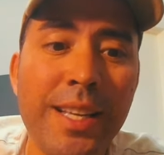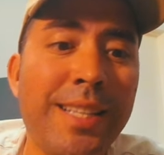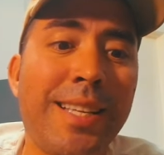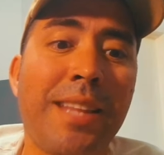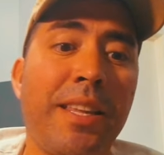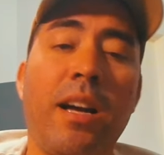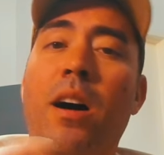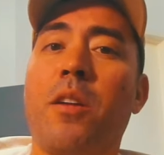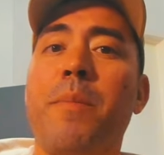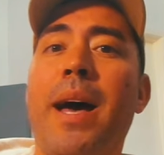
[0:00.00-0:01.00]
is that they
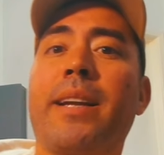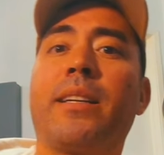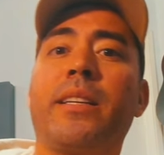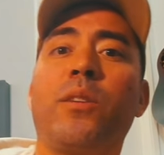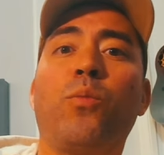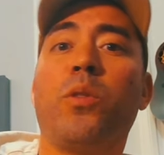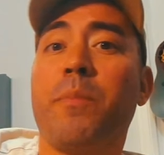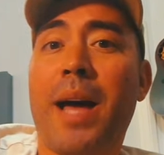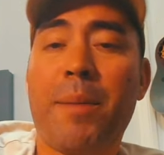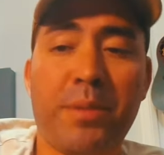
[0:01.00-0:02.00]
automatically will
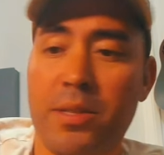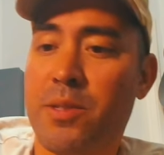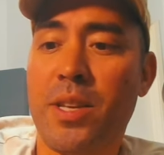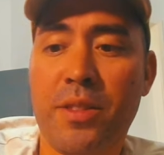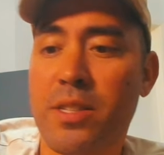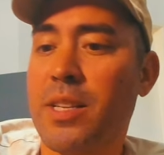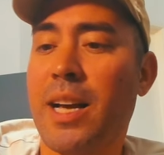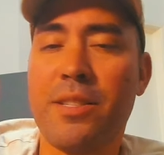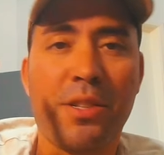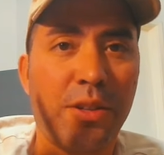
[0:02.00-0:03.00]
map to
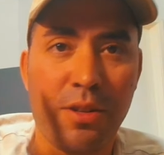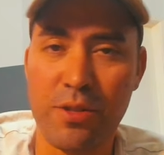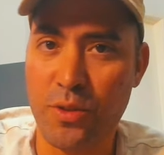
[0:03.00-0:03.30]
synthesizers